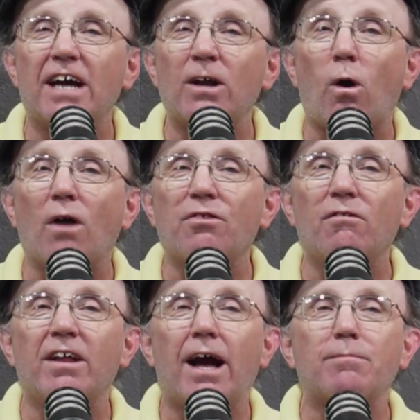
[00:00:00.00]
and
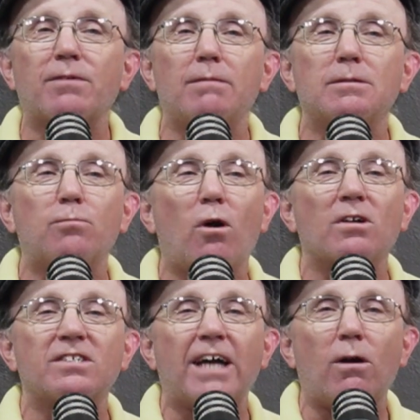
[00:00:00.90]
author of the upcoming
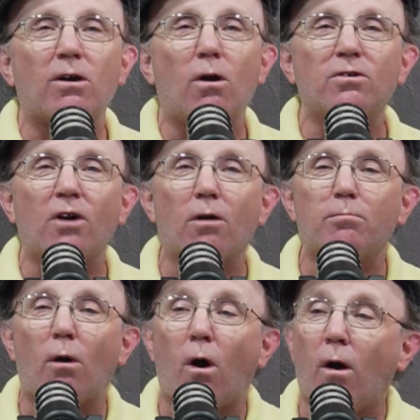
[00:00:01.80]
book Delco
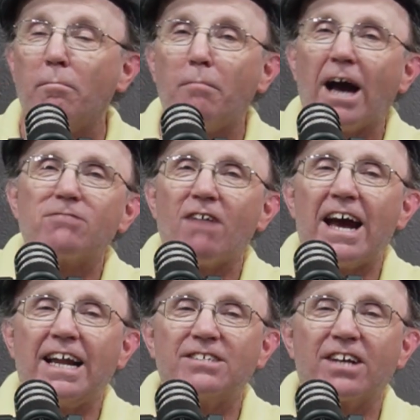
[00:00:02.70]
Dirtball, Mike Rainey's